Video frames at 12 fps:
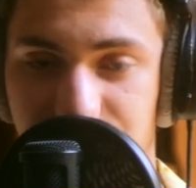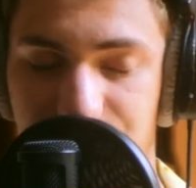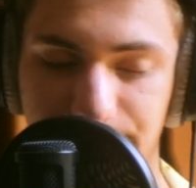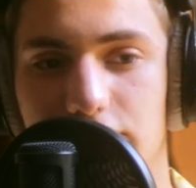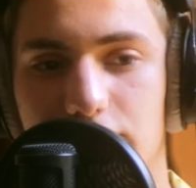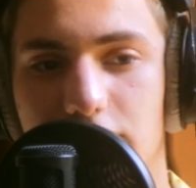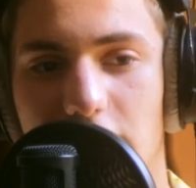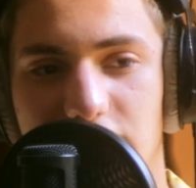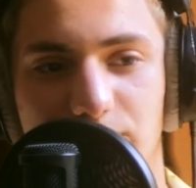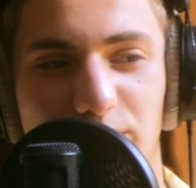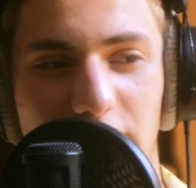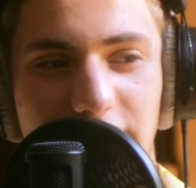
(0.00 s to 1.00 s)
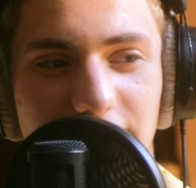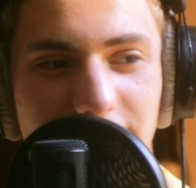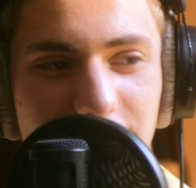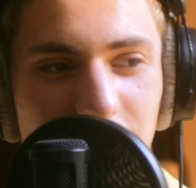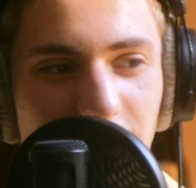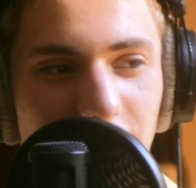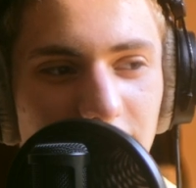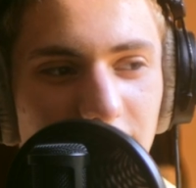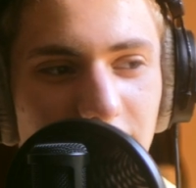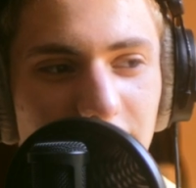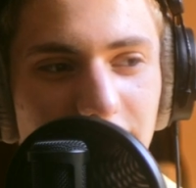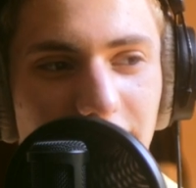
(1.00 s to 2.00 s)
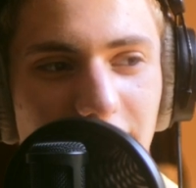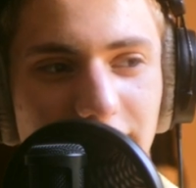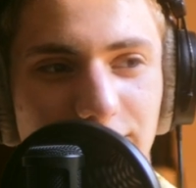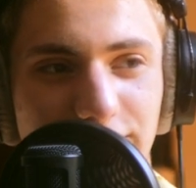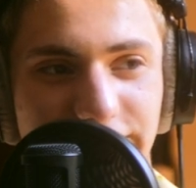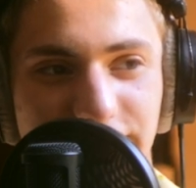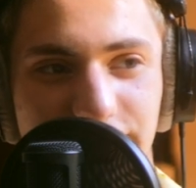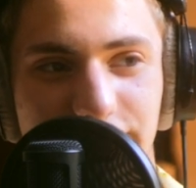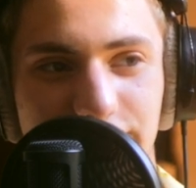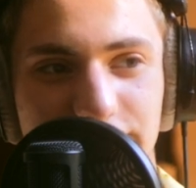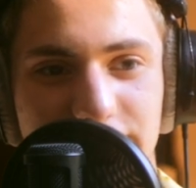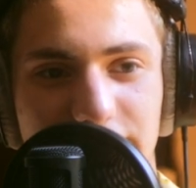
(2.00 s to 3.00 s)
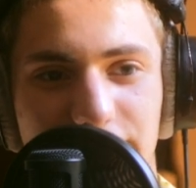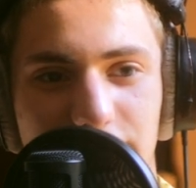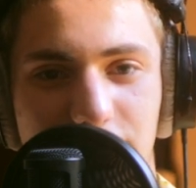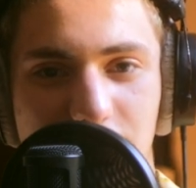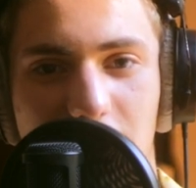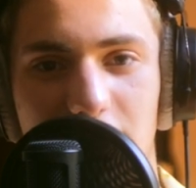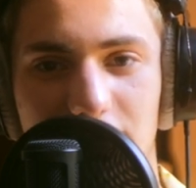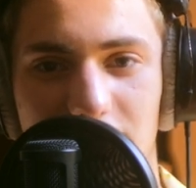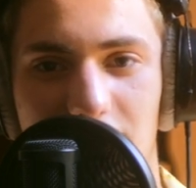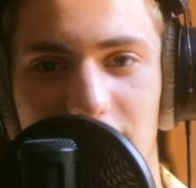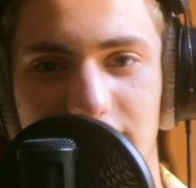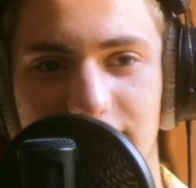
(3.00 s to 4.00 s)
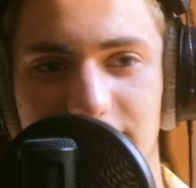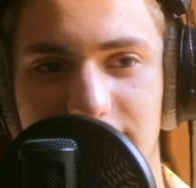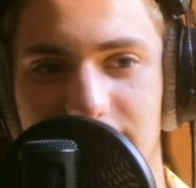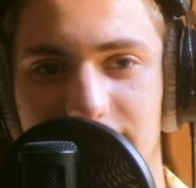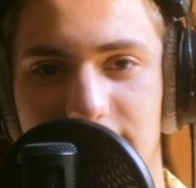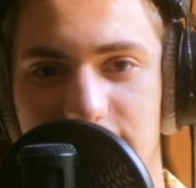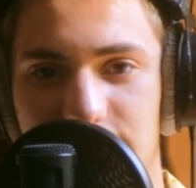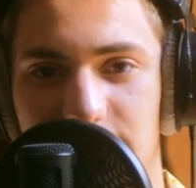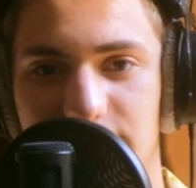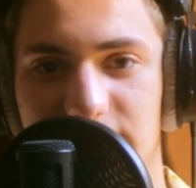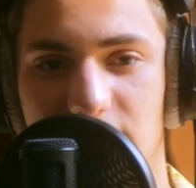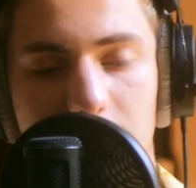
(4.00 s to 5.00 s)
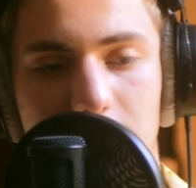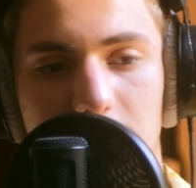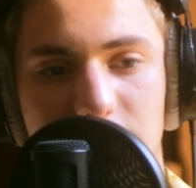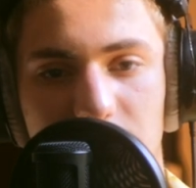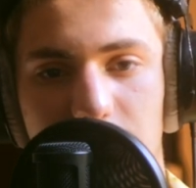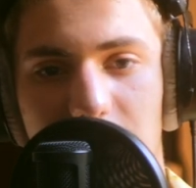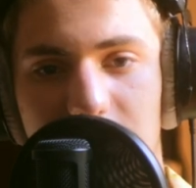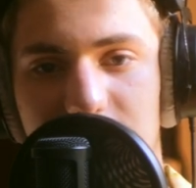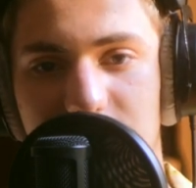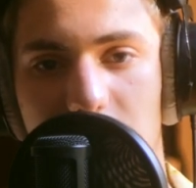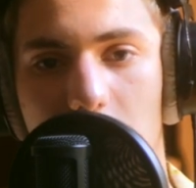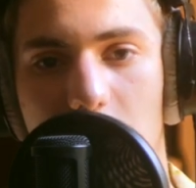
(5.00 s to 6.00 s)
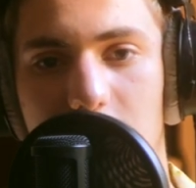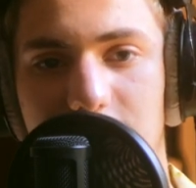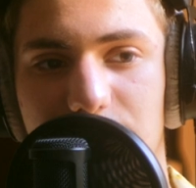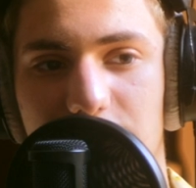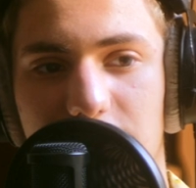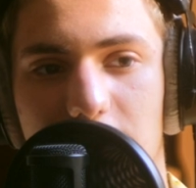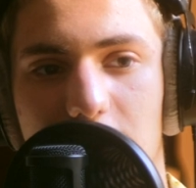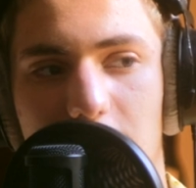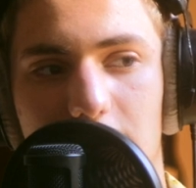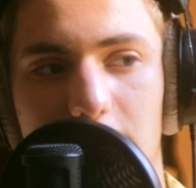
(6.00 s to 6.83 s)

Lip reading: Do not buy a car that was used for non-long distance trips. So that is cars where